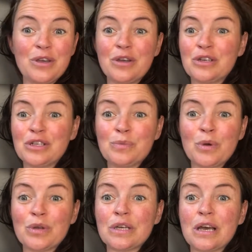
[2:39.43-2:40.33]
You can just
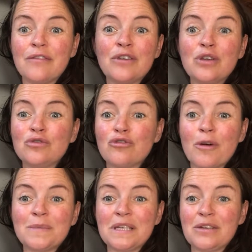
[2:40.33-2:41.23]
put a few
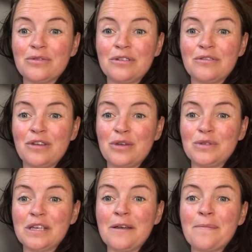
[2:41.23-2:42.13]
drops in your
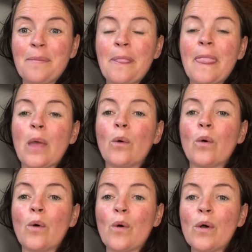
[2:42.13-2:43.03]
diffuser,
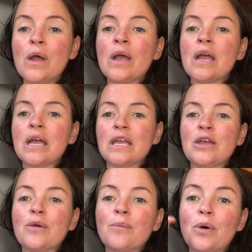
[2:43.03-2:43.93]
or
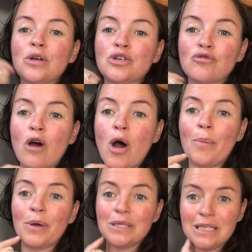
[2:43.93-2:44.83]
you can put a
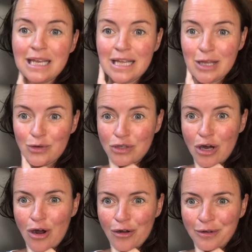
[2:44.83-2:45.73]
drop underneath your
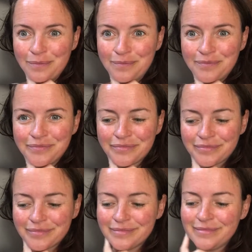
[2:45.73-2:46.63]
tongue.
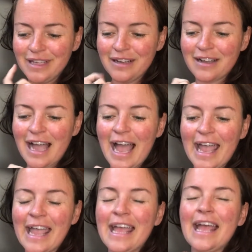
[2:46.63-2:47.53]

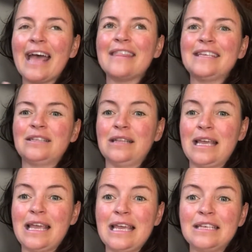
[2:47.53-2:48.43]
Okay, and this will
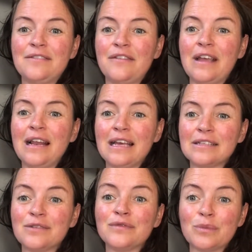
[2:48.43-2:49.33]
ease
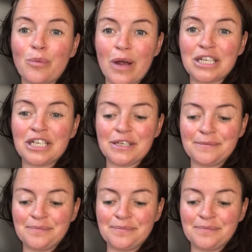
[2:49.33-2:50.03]
feelings of depression.